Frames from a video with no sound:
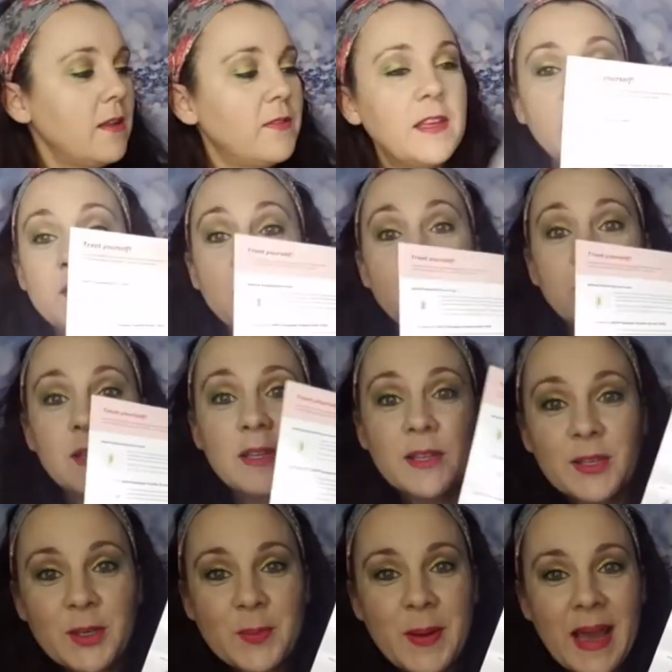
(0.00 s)
They do it with the
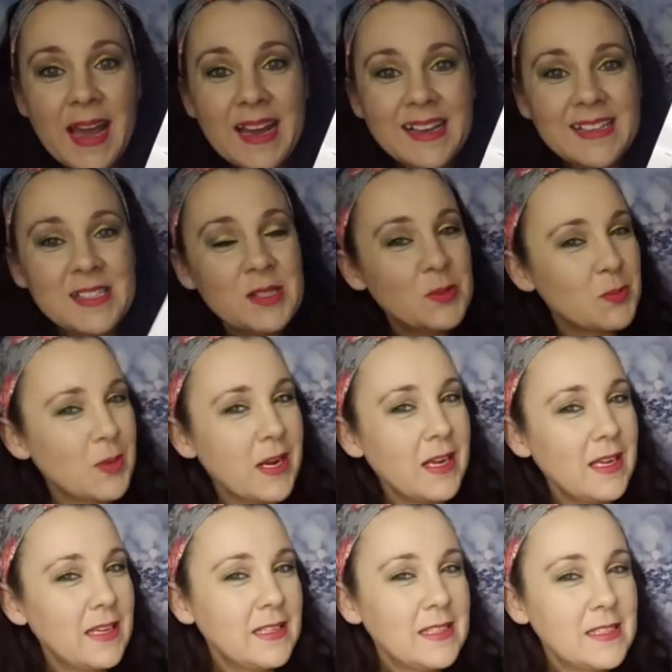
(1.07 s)
little bags,
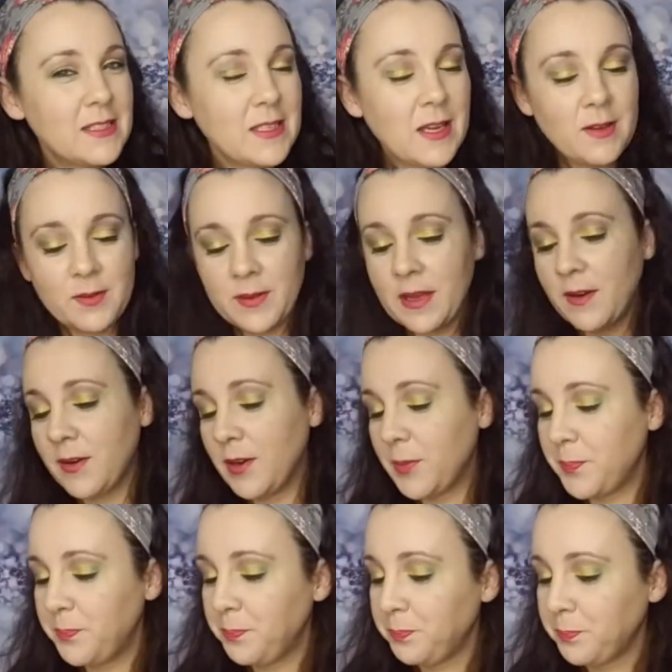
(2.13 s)
right? It just, I don't, I don't
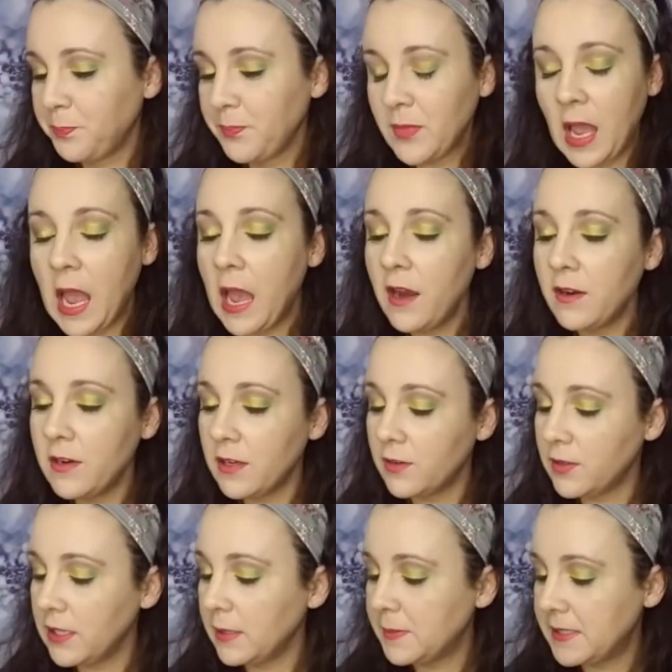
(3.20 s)
know. I
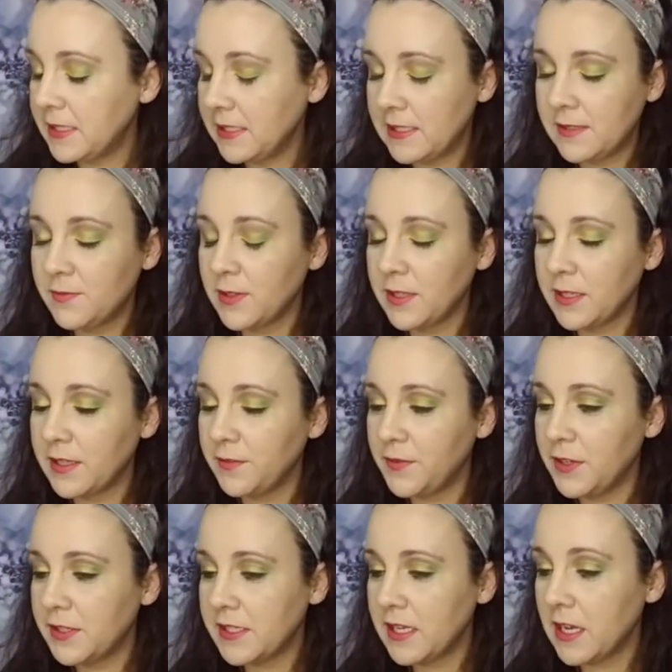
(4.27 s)
don't know. Ipsy's really
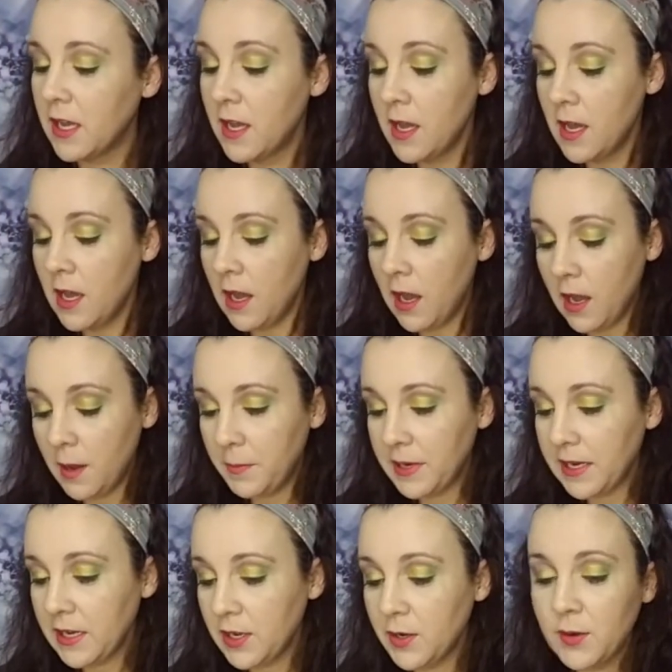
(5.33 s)
confusing. Um, but
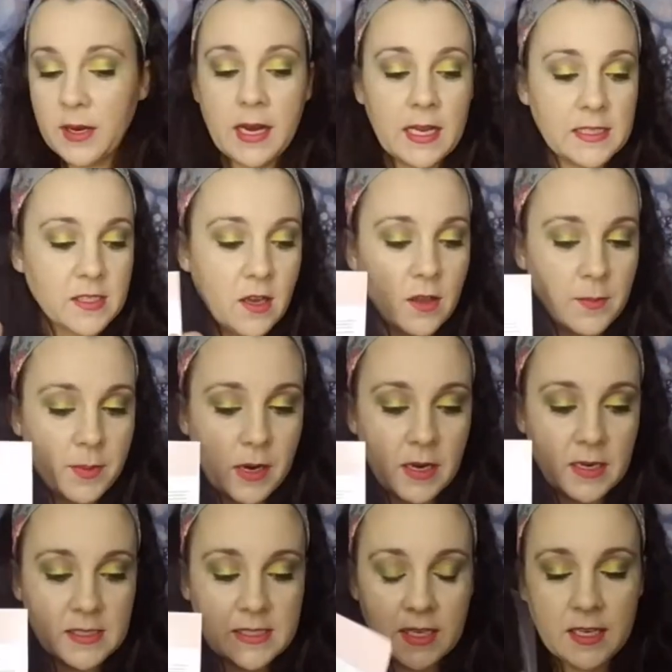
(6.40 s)
anywho, it has all the
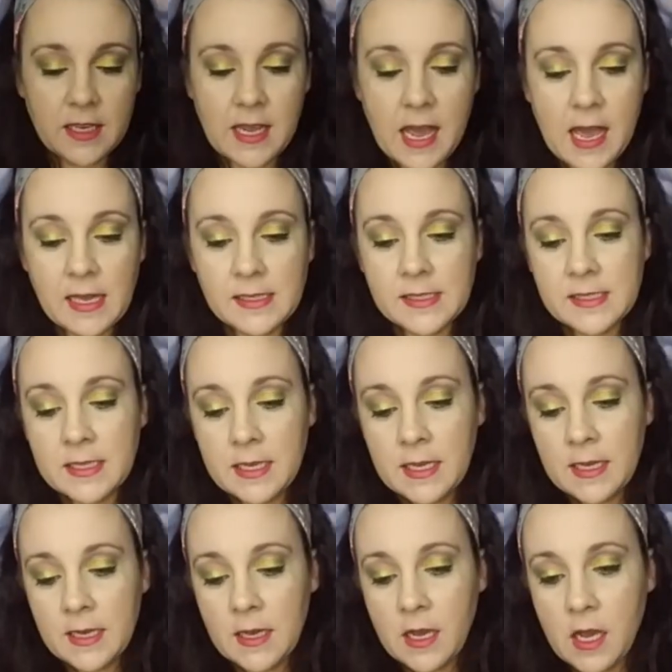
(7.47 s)
products that you got.
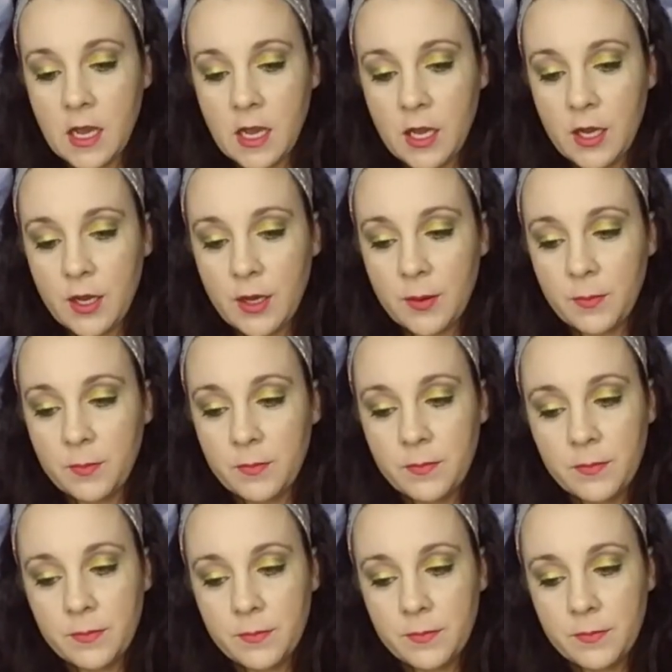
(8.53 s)
Um,
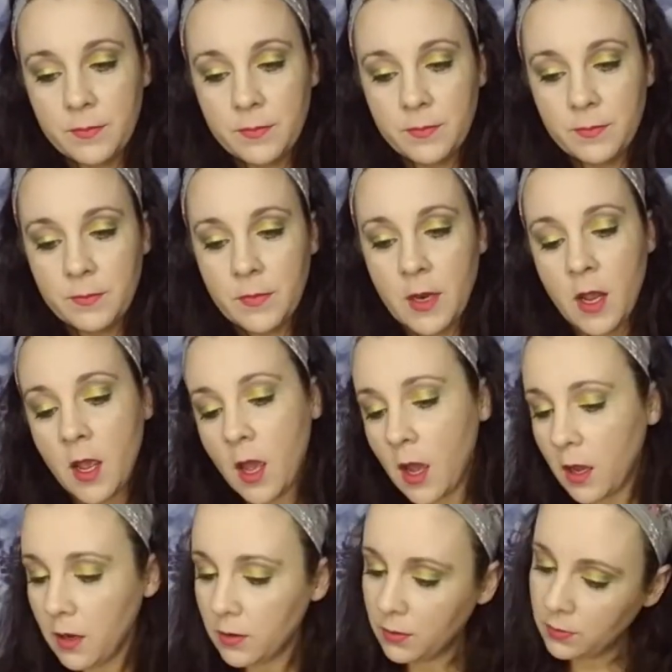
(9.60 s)

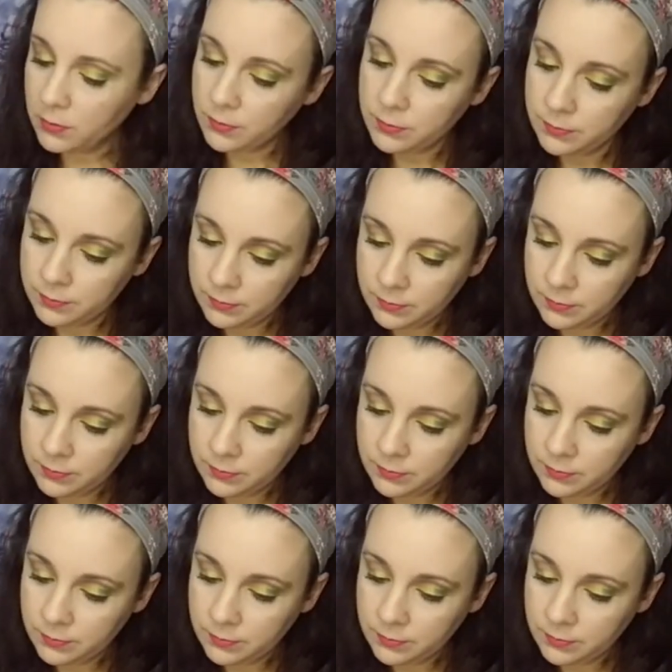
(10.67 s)
oh,